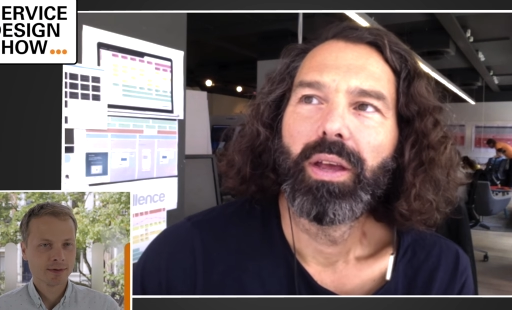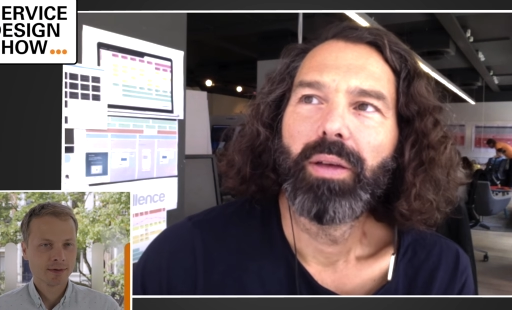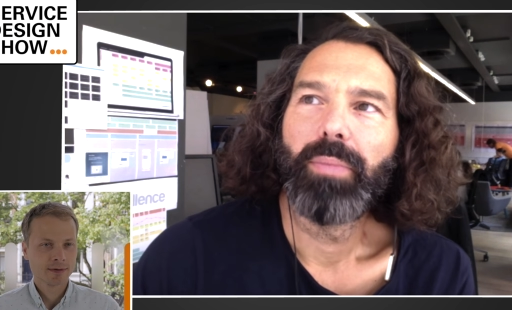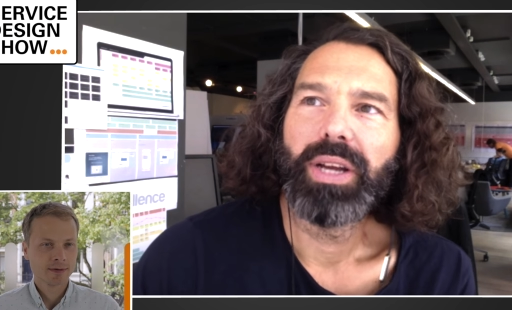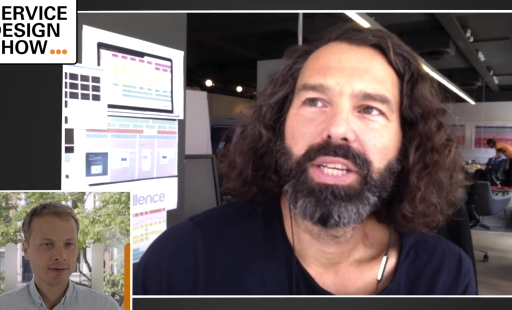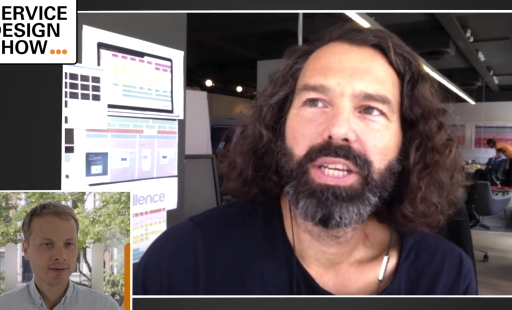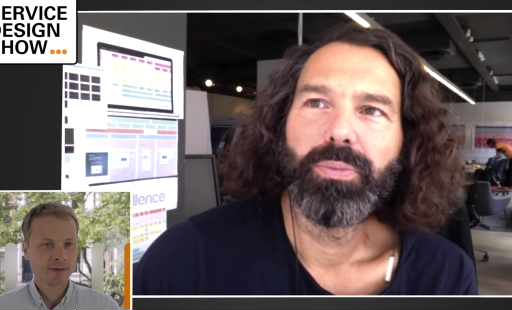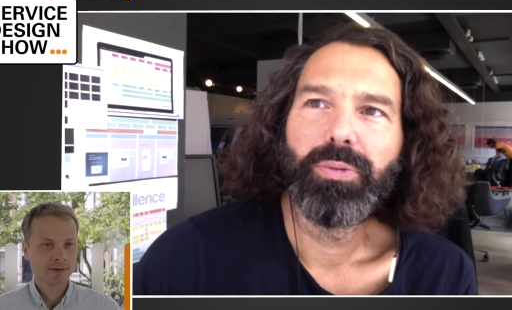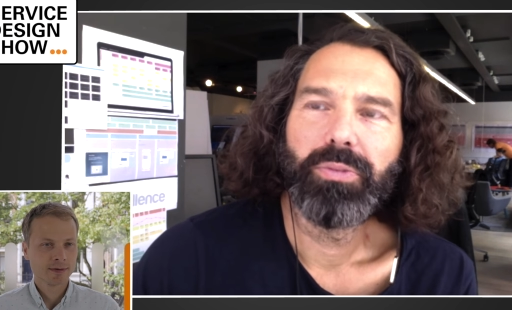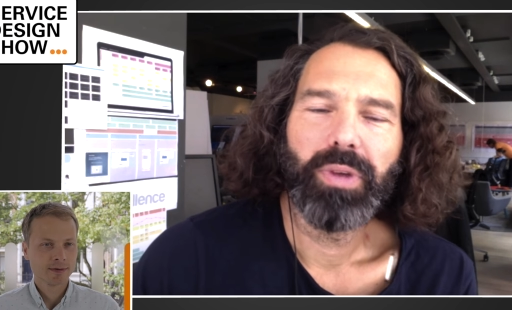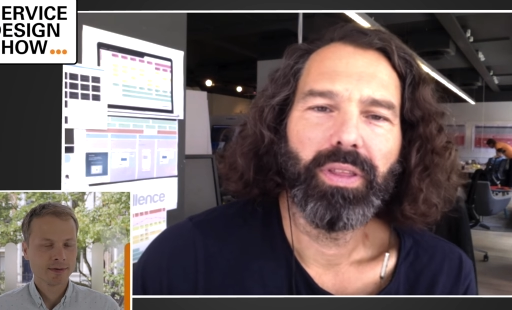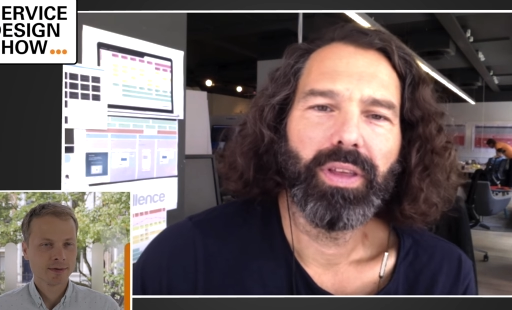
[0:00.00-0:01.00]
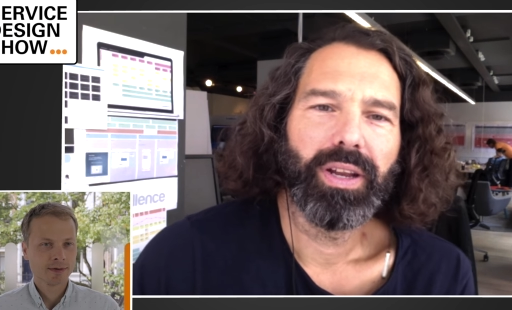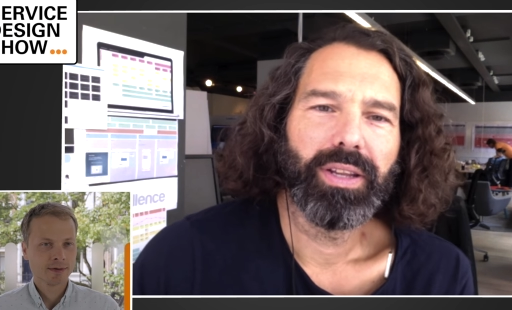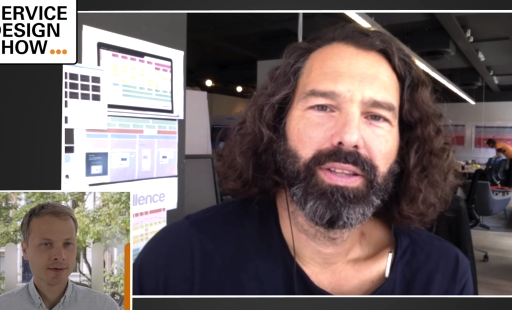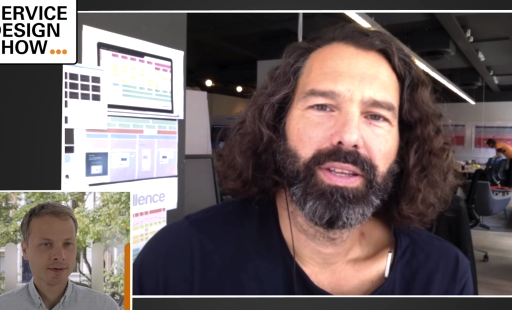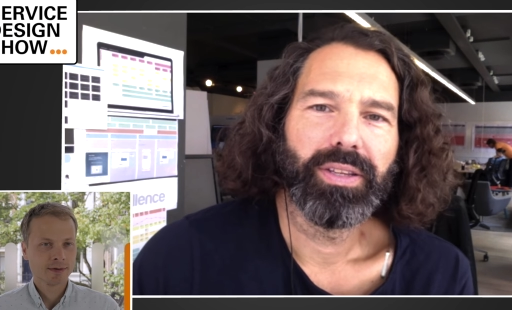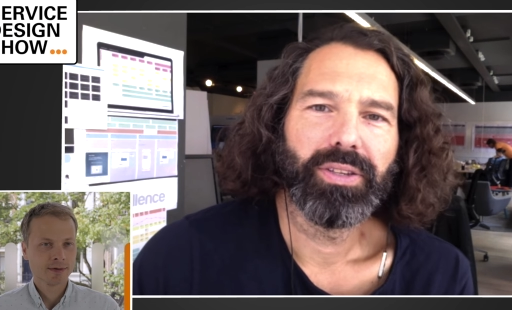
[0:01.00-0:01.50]
Speaker 1: My tip would be
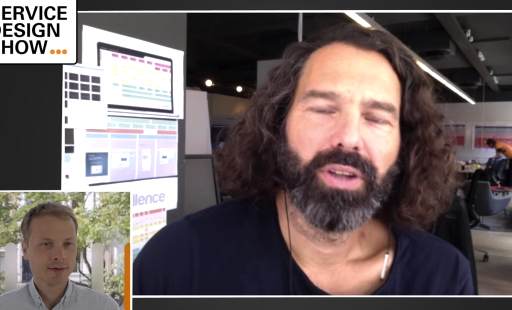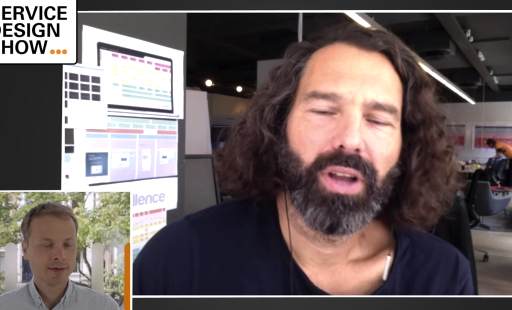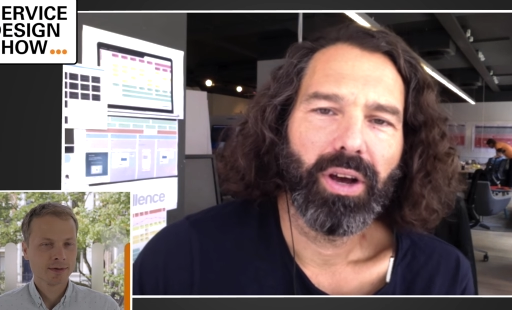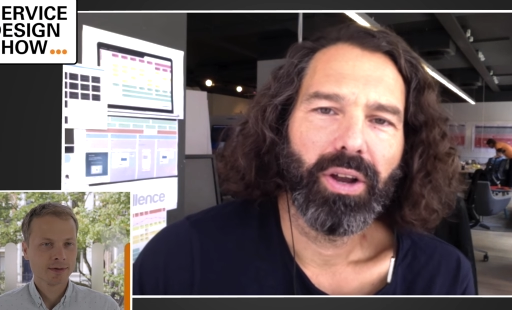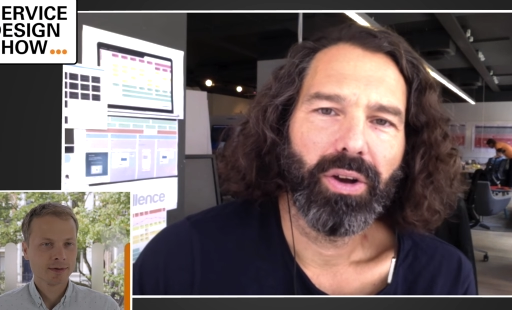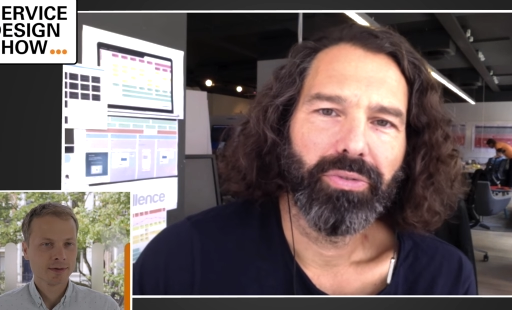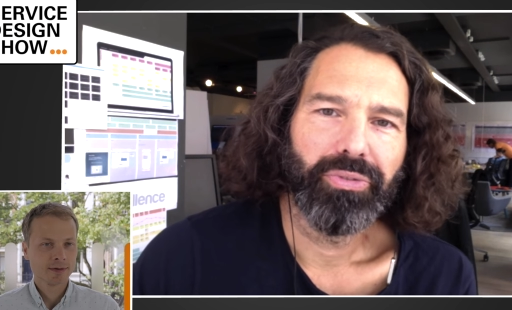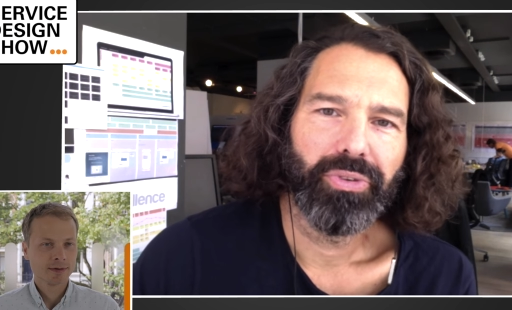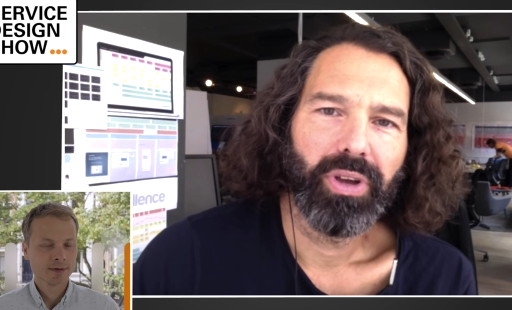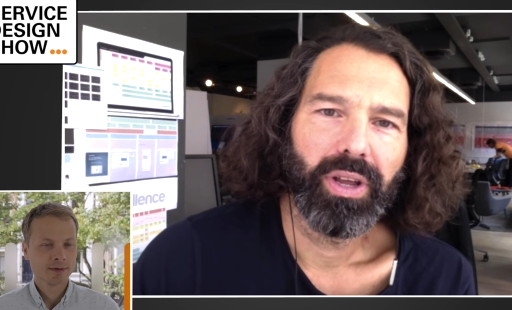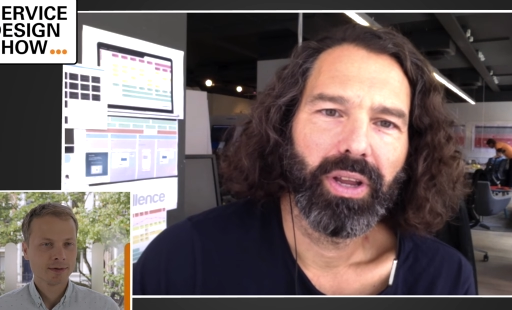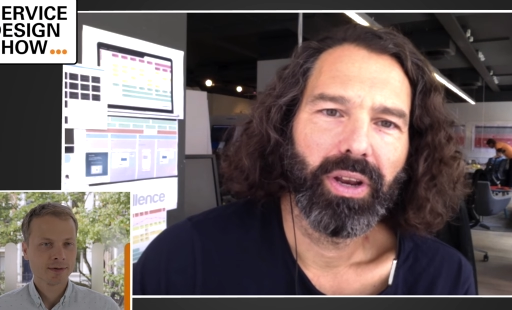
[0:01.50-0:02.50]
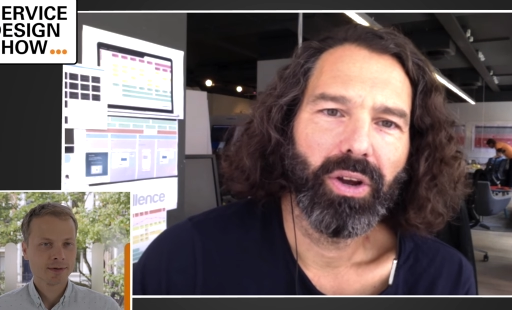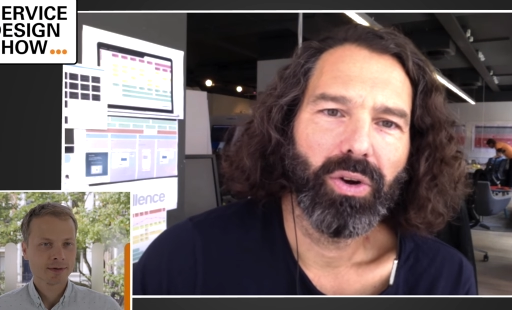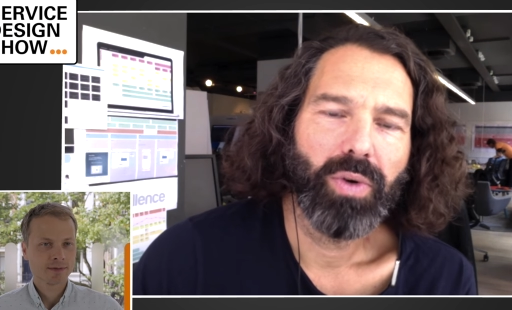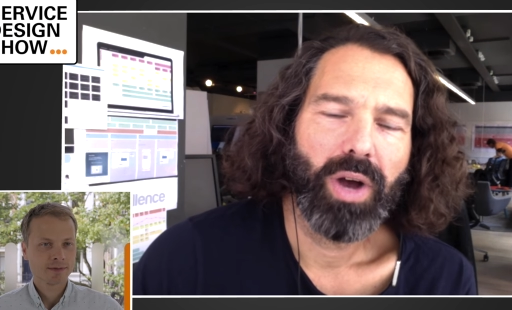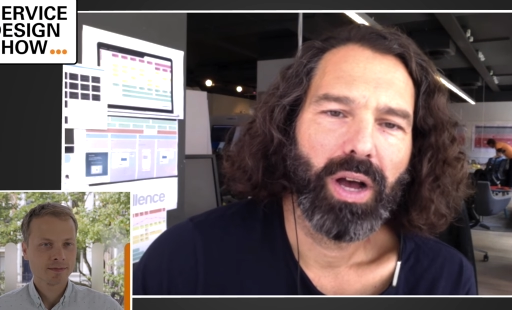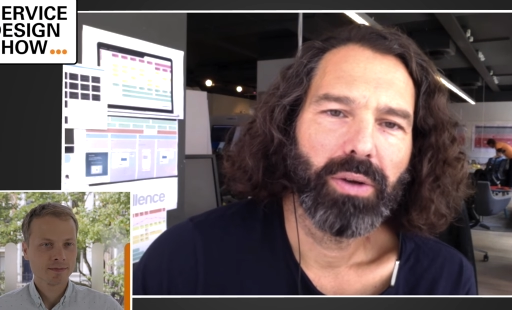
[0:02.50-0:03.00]
that there's a lot of
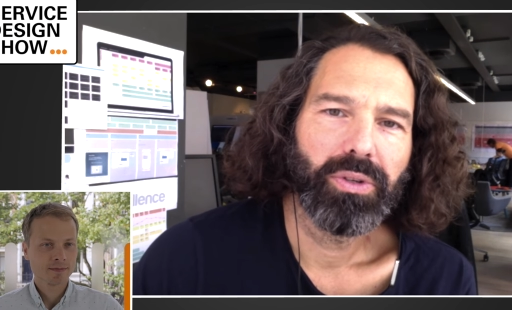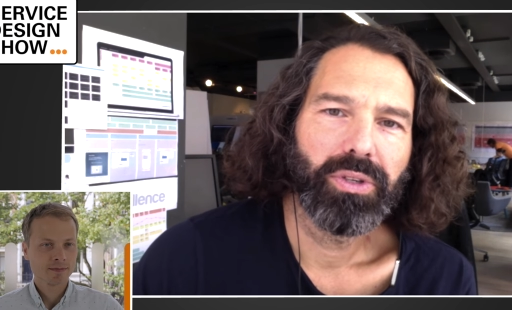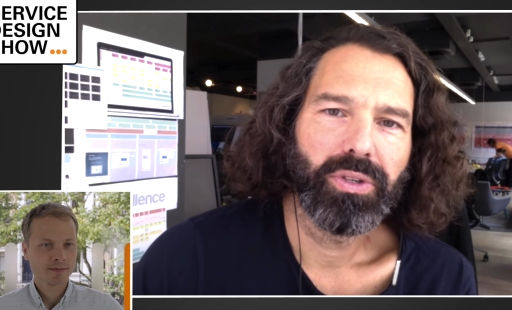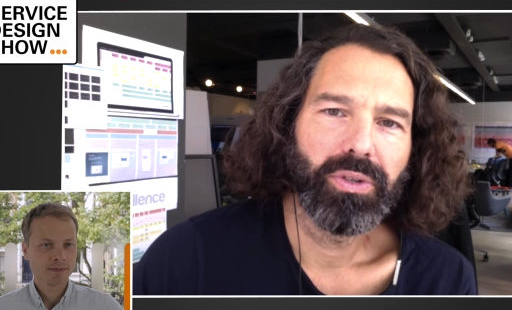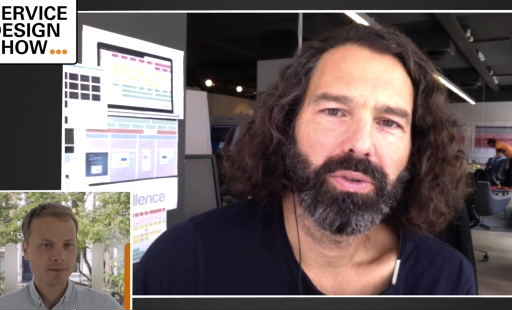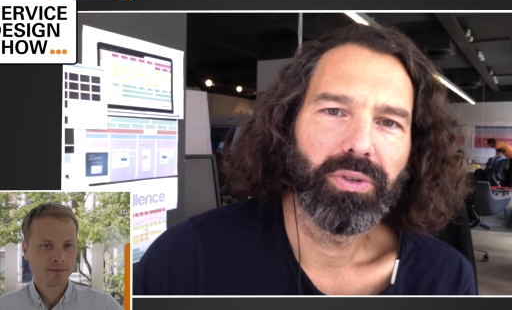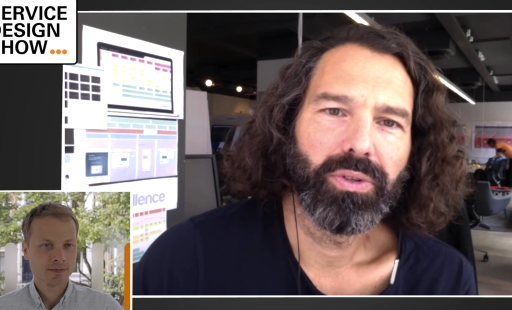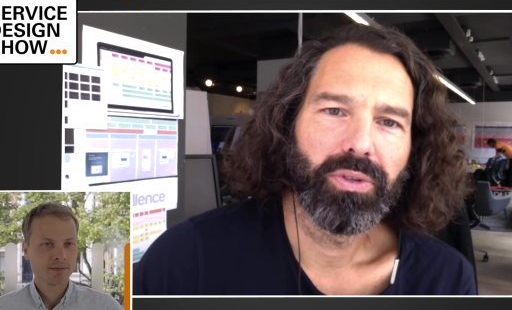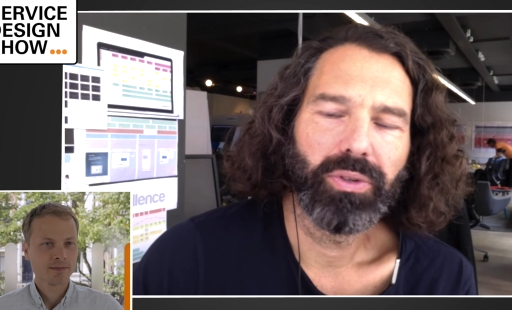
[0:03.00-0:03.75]
know-how to,